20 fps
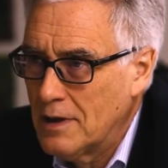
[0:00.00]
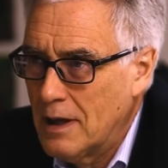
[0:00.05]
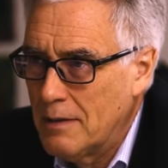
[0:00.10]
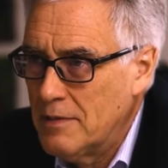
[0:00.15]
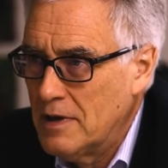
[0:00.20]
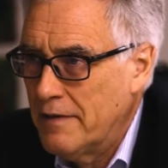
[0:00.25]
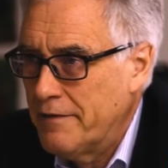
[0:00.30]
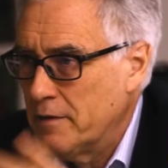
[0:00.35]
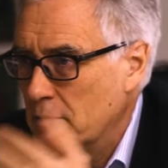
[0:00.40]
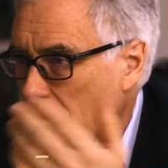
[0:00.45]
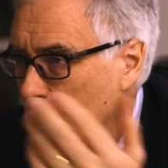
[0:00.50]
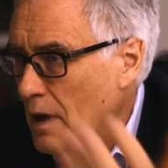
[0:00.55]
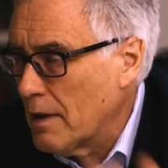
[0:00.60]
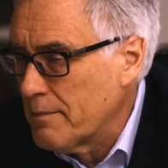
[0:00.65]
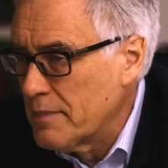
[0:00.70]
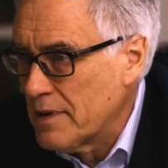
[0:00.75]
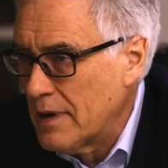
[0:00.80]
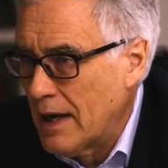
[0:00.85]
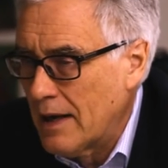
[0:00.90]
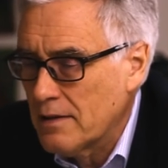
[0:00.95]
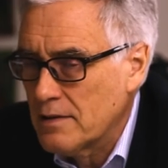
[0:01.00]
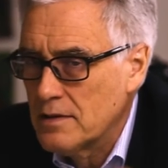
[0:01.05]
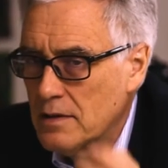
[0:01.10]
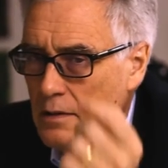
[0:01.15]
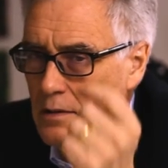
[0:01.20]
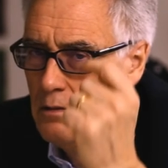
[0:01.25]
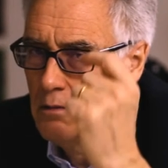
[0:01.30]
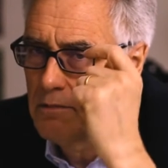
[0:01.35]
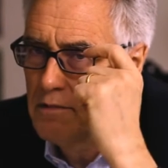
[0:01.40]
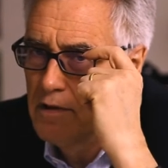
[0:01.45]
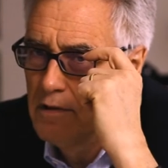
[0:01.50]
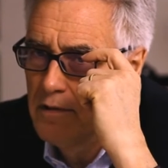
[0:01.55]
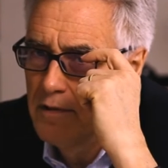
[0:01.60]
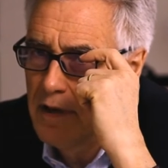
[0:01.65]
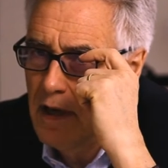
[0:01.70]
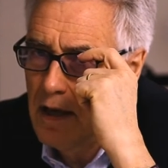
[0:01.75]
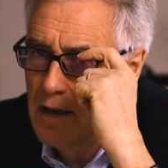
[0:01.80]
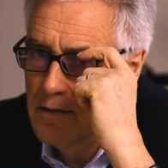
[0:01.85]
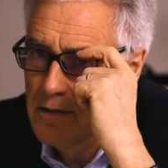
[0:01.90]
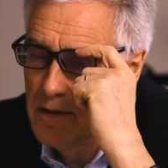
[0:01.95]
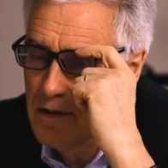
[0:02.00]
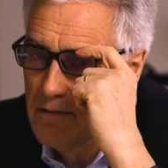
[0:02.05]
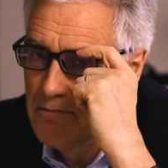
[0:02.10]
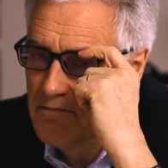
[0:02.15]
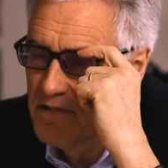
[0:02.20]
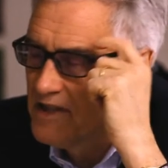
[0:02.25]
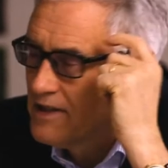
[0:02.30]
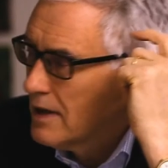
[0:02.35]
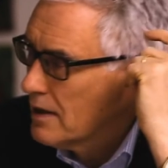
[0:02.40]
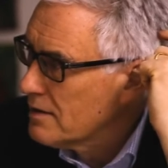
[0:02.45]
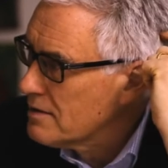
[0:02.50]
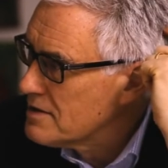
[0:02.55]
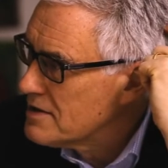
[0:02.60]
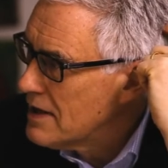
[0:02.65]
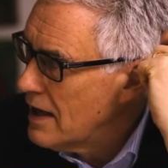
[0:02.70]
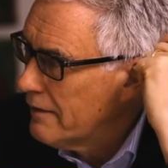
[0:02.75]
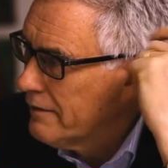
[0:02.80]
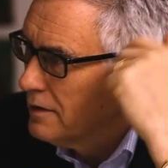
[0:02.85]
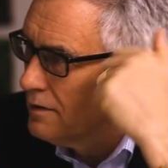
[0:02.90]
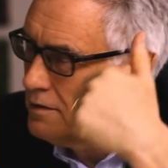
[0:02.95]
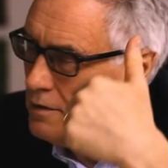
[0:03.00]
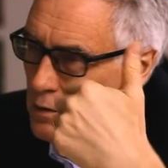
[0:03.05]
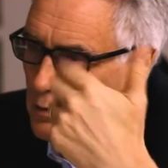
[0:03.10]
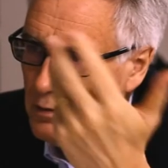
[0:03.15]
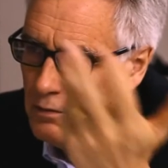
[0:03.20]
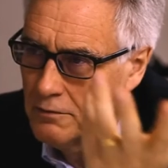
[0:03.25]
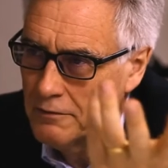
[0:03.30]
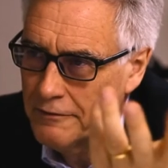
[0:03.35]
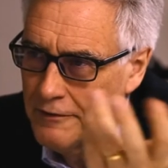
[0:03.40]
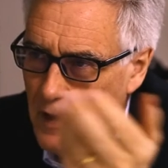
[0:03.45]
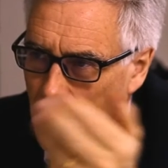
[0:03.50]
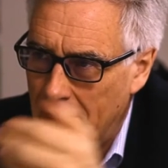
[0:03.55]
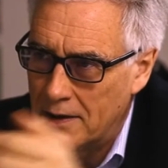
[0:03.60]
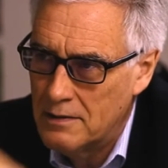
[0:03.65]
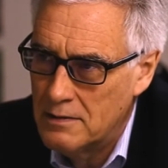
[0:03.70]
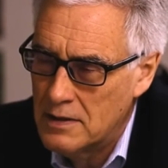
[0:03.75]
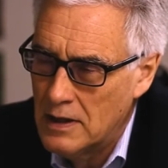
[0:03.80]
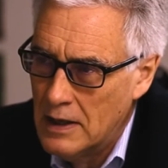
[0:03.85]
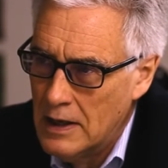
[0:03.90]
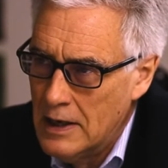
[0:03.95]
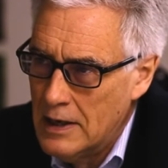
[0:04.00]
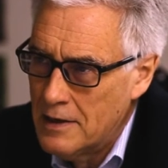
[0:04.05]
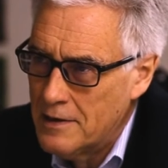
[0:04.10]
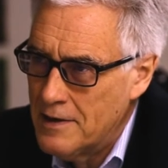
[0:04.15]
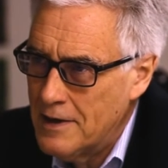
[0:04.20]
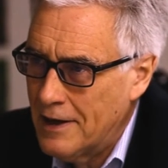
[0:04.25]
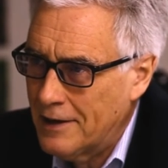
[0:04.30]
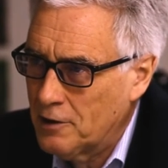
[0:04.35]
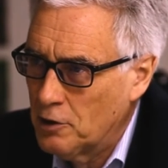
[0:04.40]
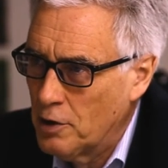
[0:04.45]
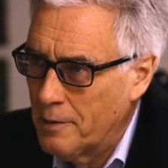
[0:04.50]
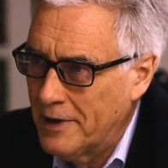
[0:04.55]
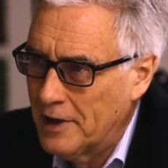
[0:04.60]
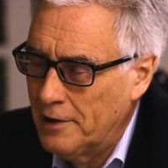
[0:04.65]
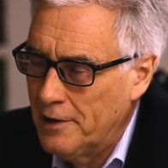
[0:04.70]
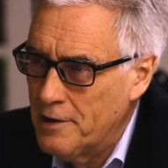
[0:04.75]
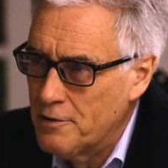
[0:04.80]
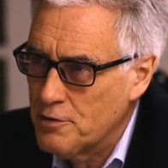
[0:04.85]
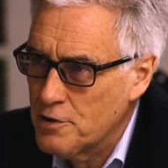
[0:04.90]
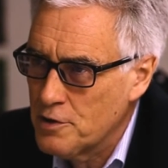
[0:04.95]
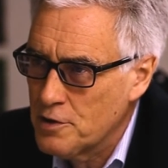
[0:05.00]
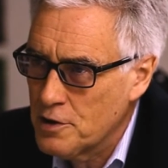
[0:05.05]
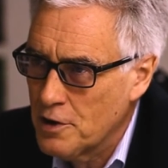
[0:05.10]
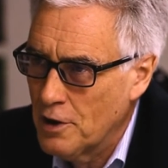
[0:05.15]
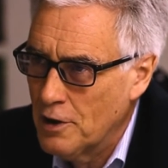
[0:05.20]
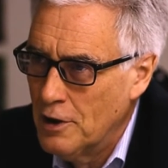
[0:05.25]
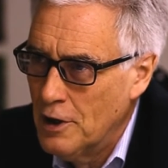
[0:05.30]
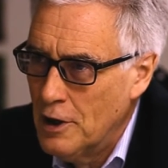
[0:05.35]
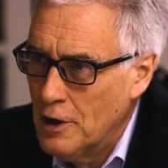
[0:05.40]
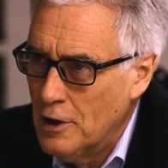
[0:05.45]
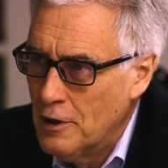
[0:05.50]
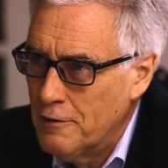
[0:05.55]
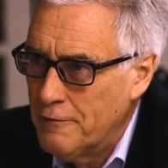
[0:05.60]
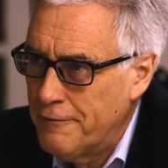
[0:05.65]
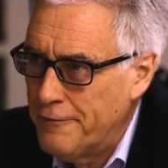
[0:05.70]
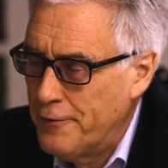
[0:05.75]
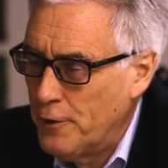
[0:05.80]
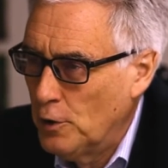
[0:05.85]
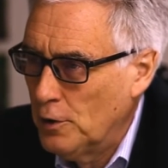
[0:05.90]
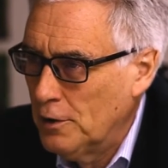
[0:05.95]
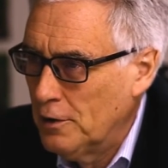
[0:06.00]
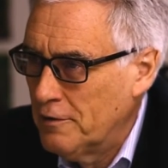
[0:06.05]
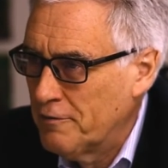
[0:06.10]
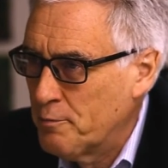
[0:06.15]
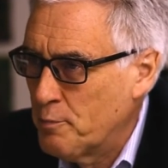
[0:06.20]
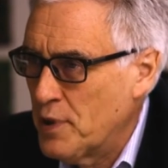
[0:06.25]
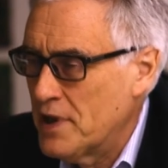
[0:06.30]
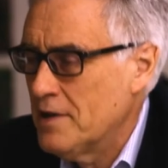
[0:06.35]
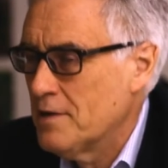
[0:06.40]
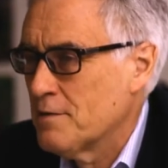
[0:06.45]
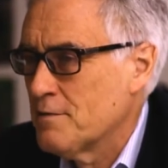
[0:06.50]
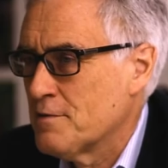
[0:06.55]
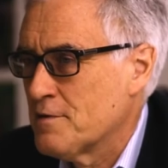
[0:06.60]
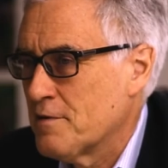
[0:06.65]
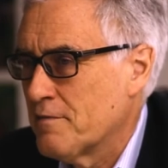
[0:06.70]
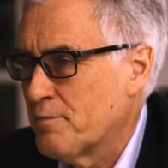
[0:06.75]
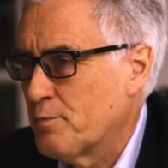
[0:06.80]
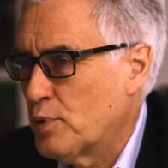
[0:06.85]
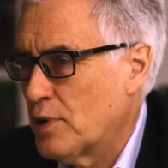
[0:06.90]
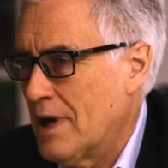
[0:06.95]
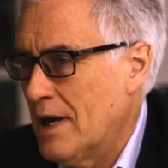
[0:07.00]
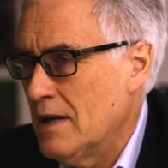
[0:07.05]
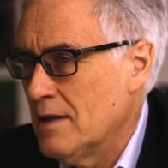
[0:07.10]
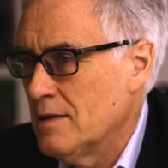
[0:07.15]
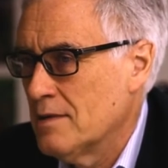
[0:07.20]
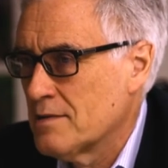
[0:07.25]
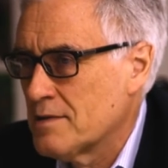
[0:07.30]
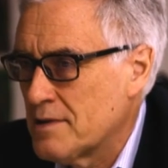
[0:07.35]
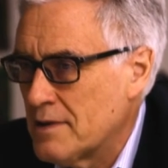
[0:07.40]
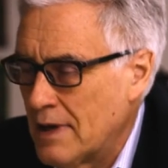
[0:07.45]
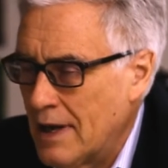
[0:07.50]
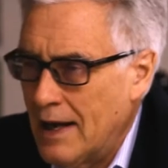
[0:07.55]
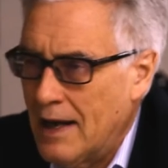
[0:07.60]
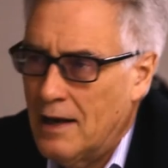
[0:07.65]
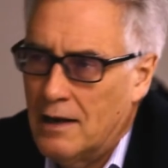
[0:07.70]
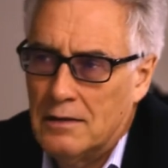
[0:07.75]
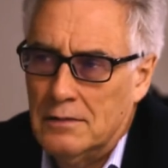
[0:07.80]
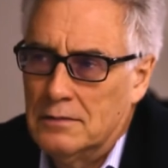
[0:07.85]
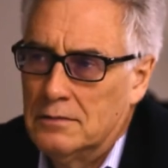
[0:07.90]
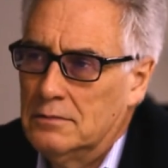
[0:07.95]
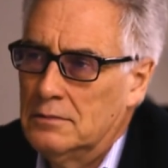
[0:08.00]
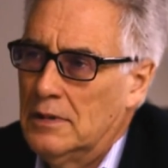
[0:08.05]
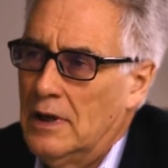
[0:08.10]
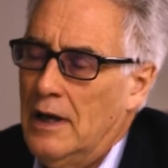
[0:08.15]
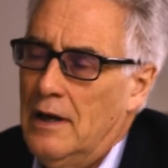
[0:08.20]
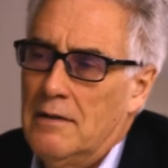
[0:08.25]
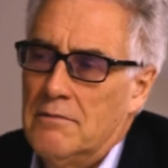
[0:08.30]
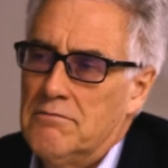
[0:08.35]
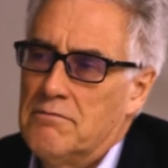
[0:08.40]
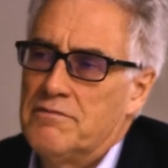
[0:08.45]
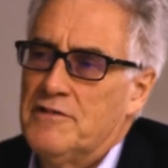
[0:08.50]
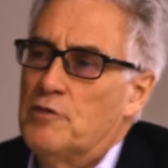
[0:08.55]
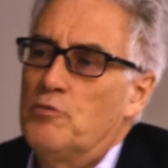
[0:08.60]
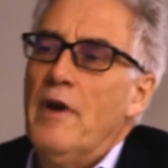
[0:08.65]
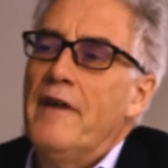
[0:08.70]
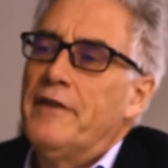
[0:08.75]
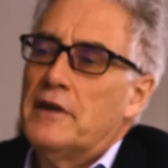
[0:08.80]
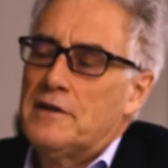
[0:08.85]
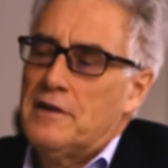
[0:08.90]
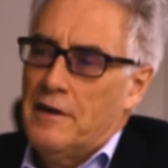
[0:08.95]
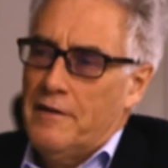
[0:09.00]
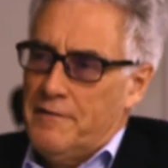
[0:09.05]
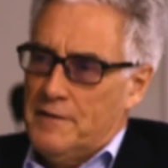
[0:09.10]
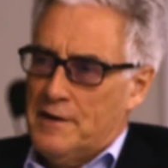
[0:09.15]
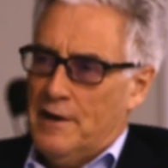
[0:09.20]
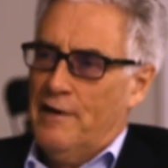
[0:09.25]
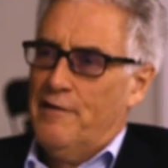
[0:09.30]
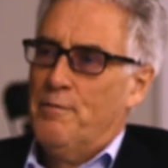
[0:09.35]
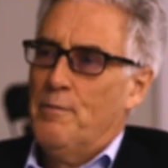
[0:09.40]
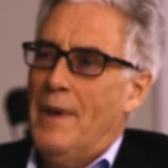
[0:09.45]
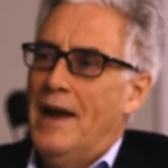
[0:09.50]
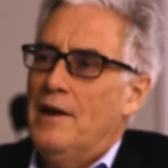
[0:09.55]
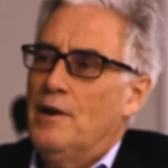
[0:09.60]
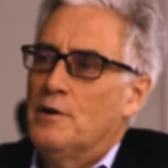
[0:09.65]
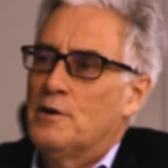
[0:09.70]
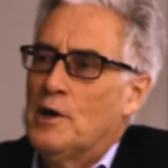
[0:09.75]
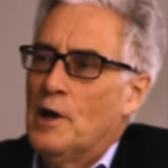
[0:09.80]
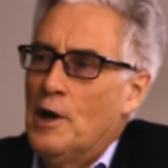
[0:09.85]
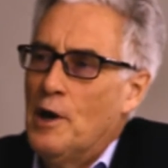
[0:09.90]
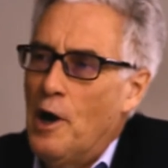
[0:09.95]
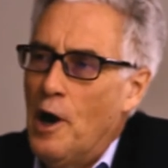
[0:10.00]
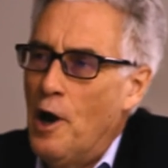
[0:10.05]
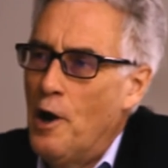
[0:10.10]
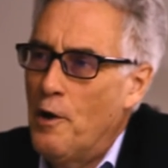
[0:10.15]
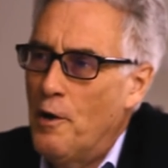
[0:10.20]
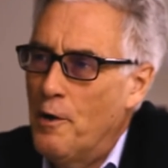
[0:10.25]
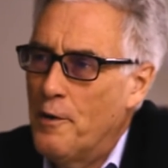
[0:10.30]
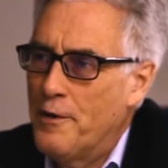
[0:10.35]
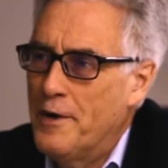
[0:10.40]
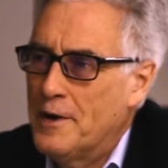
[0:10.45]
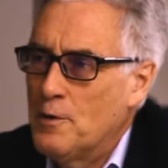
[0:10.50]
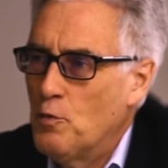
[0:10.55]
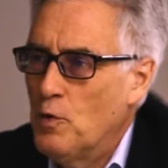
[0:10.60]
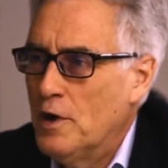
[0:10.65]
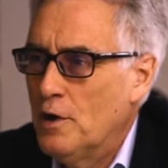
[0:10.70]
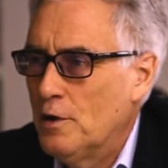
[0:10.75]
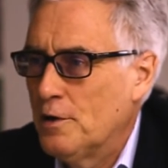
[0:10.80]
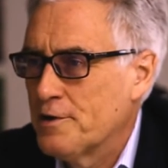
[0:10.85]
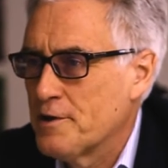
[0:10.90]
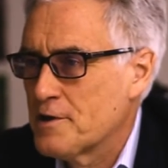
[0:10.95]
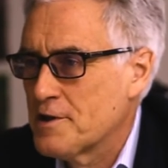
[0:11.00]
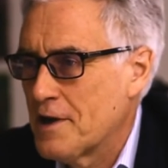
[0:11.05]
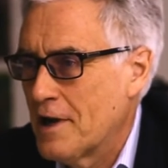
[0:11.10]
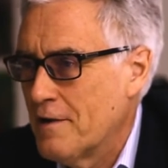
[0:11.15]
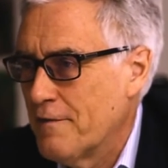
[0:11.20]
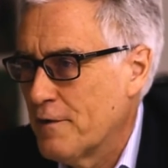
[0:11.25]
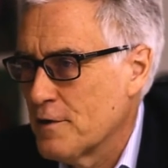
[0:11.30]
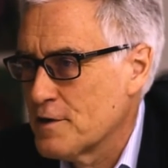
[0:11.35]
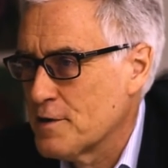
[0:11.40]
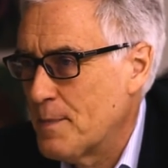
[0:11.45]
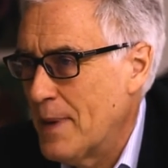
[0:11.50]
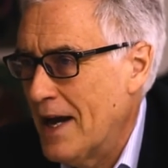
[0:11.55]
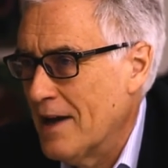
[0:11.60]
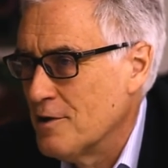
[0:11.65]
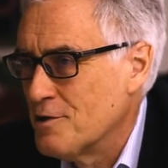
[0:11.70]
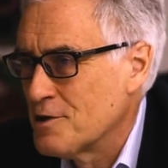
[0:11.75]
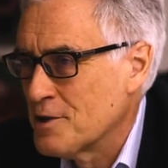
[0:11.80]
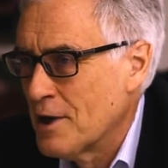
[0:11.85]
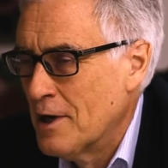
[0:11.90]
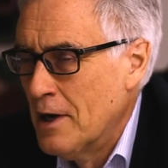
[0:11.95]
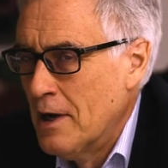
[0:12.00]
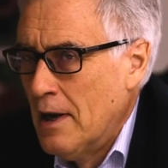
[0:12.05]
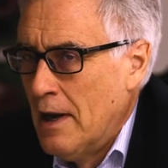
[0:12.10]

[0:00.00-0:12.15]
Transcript: I mean, if you go back to 2006 7, you can find the economic literature full of peons of praise to how um, derivatives have made uh, the world a safer space.